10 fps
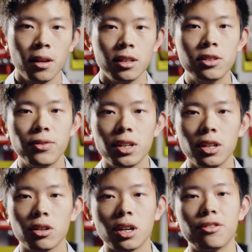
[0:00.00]
This
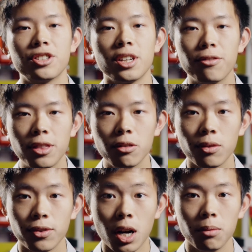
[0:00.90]
video covers everything
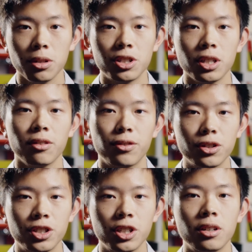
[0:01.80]
we've accomplished in the
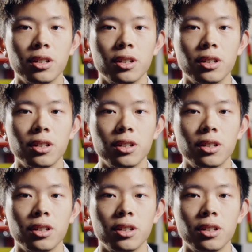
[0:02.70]
first year,